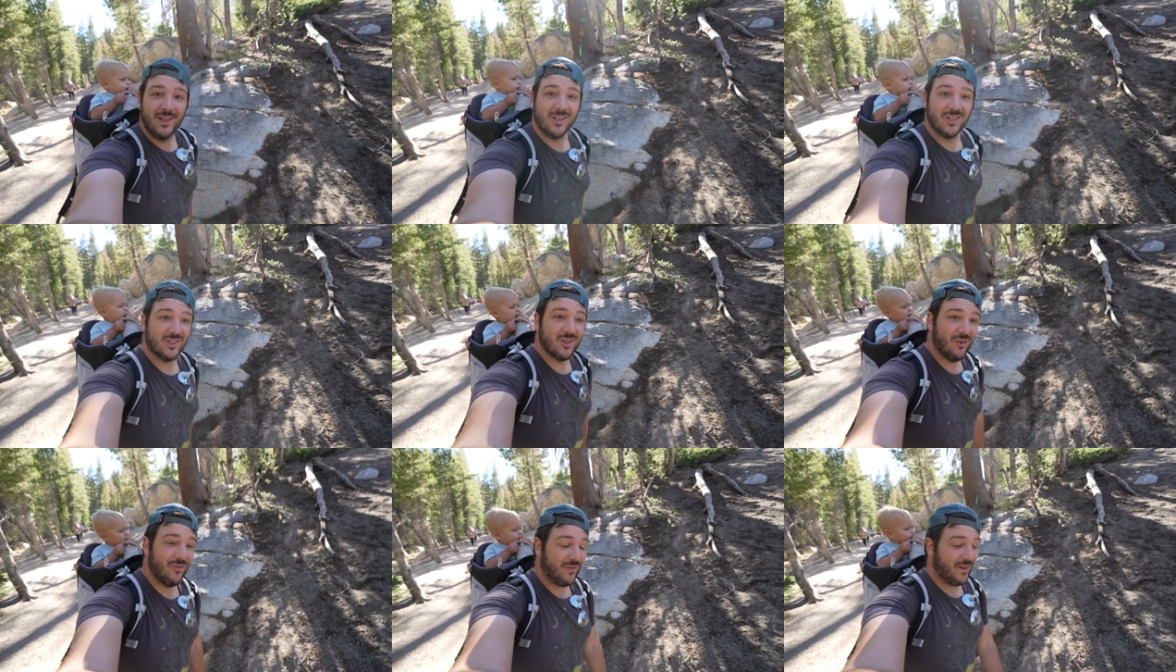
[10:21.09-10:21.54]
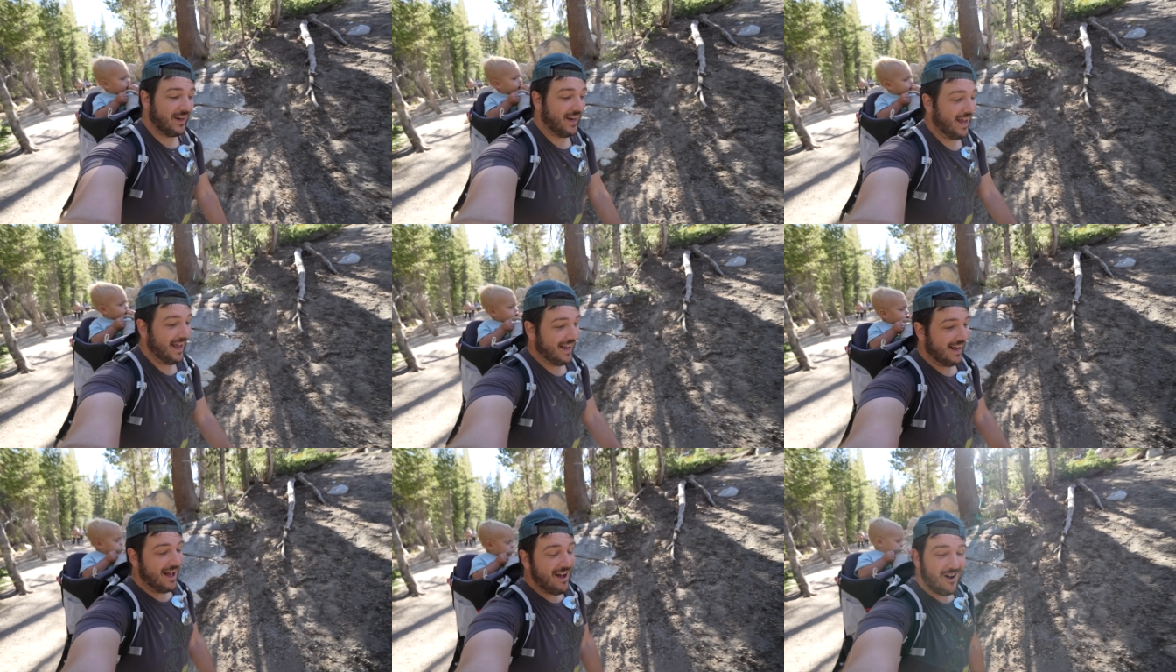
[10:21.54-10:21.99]
So fun to
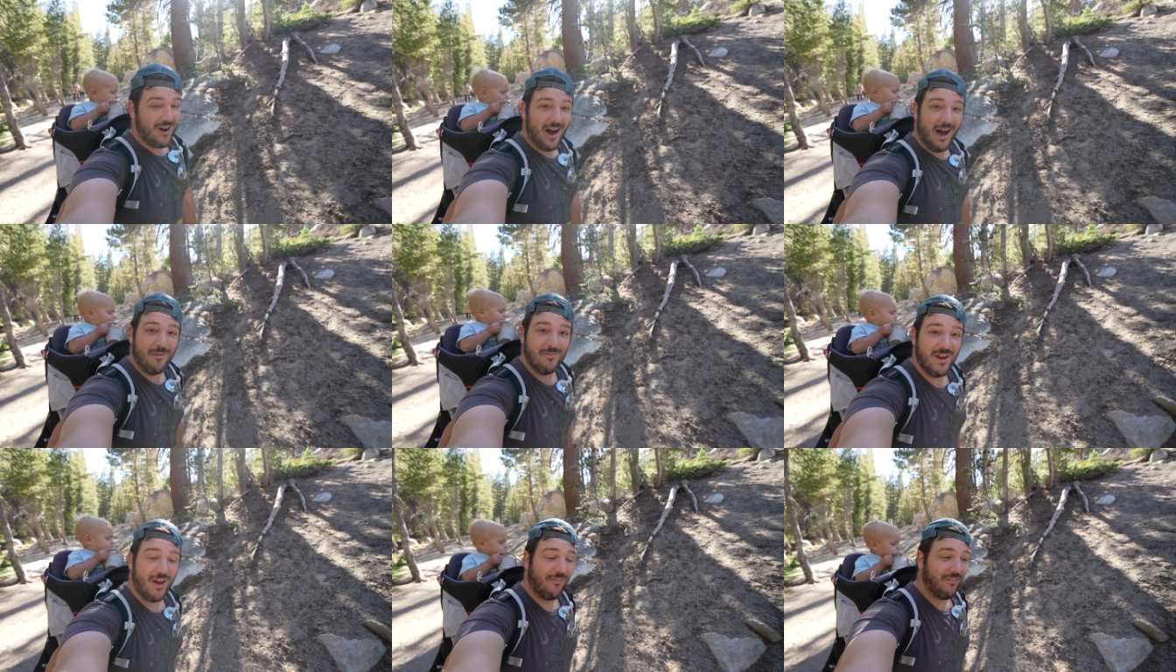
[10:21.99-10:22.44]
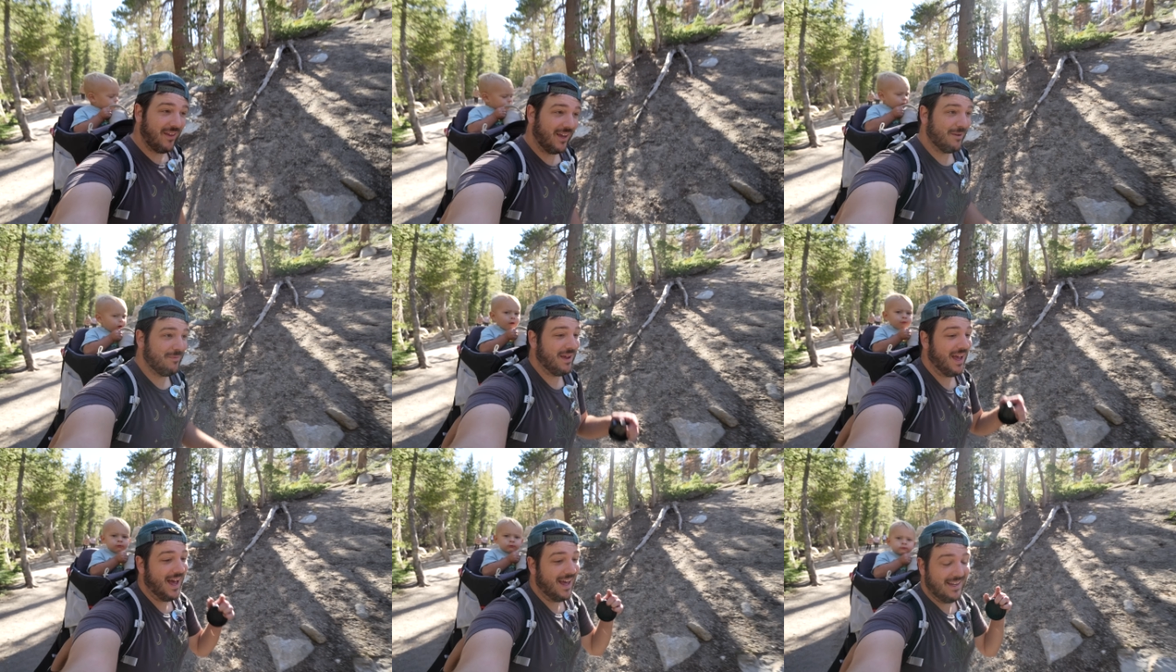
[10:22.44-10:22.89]
hang out. I'm definitely
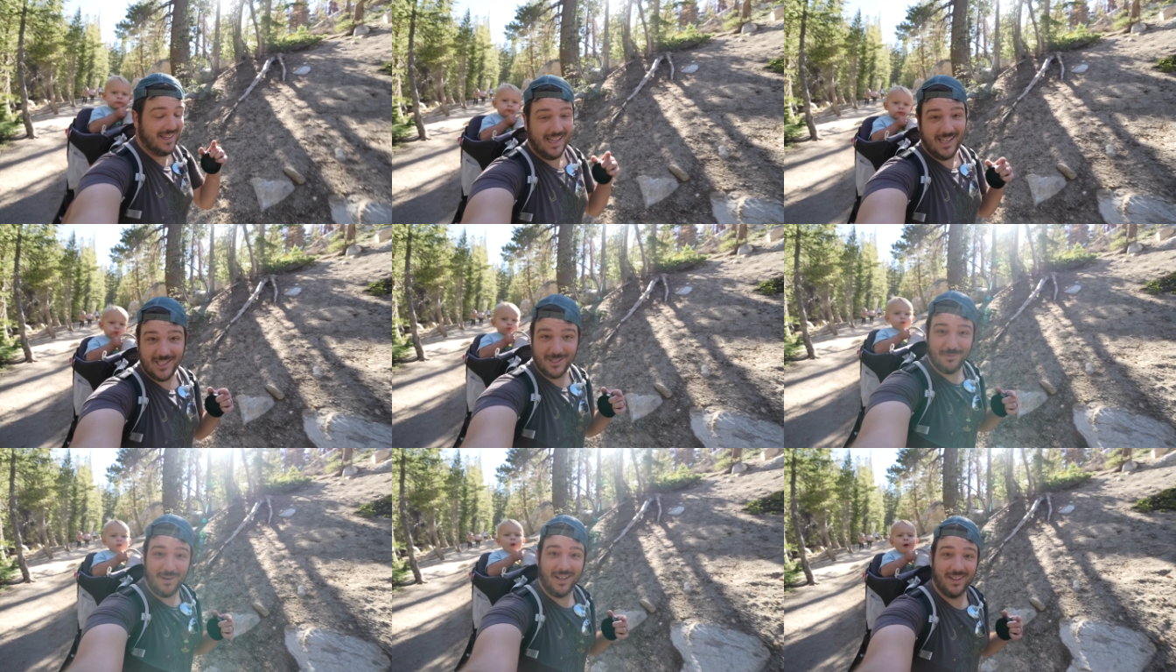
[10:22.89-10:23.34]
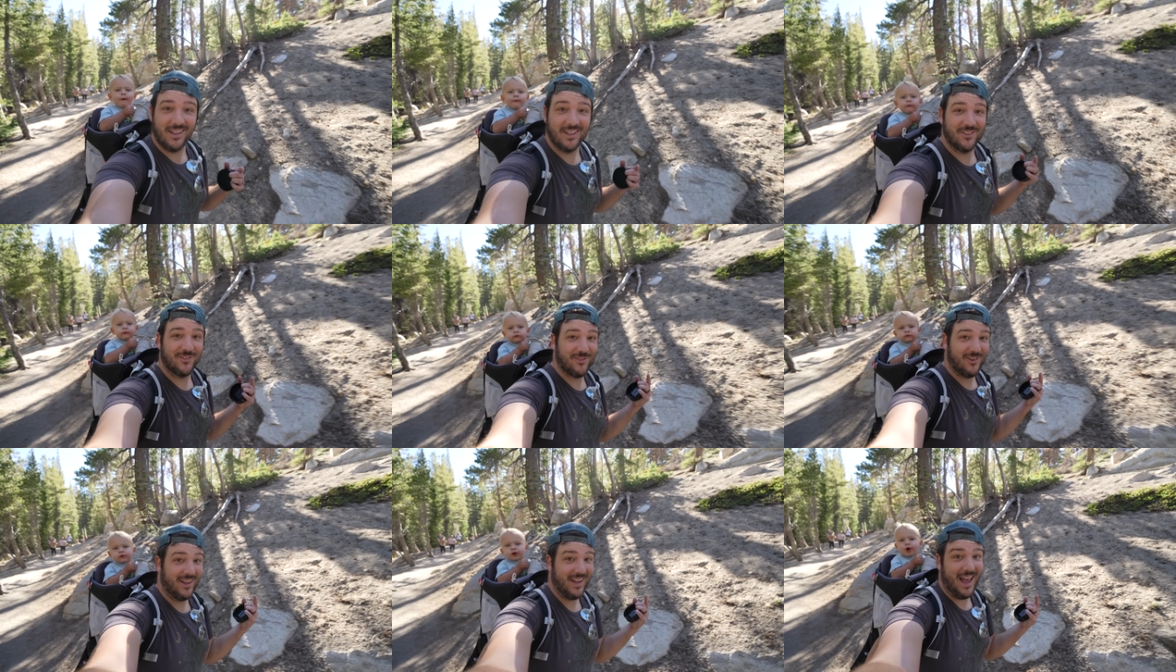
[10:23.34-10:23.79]
gonna be adding that to my
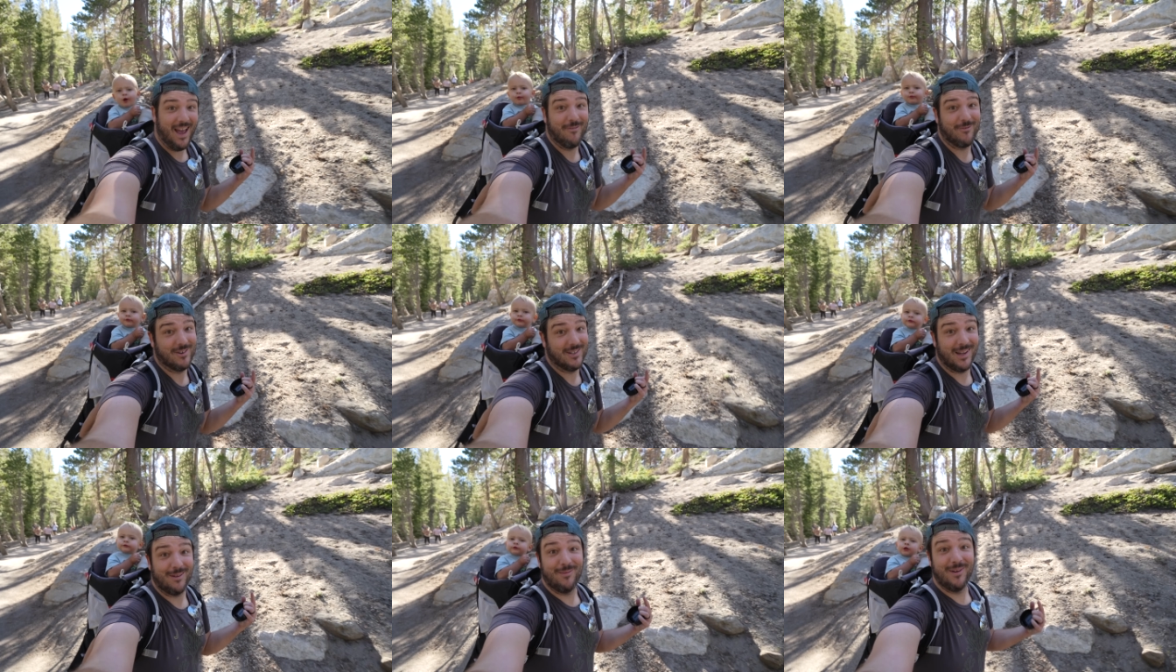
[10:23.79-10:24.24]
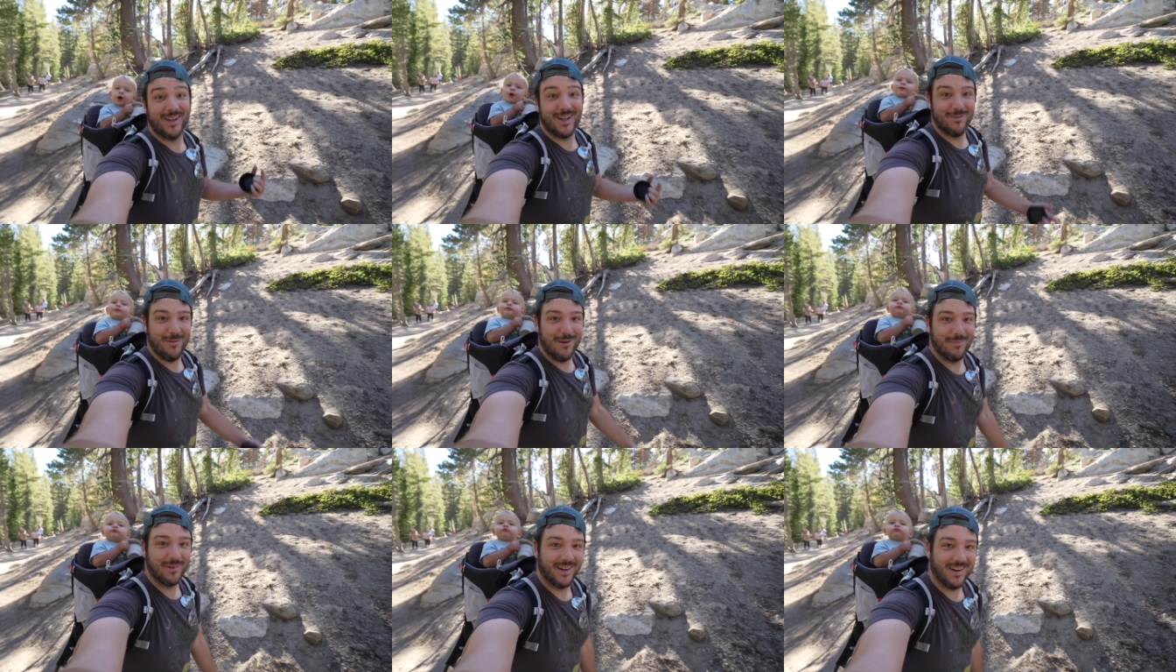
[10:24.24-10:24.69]
list for like every time I
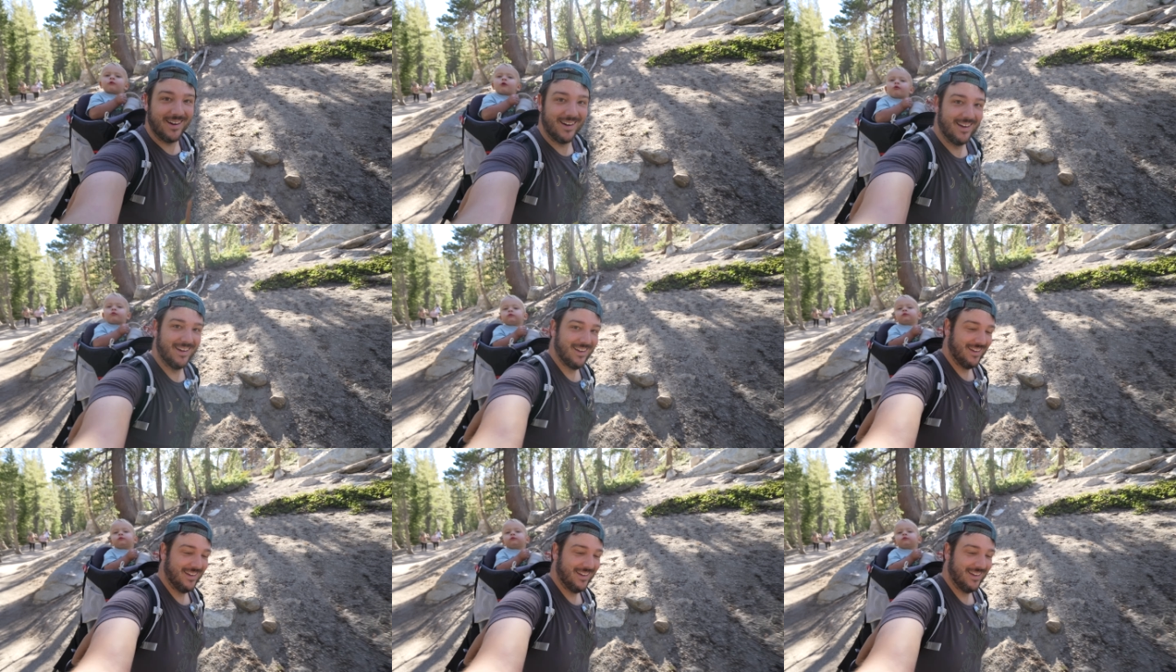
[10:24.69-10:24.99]
come up here.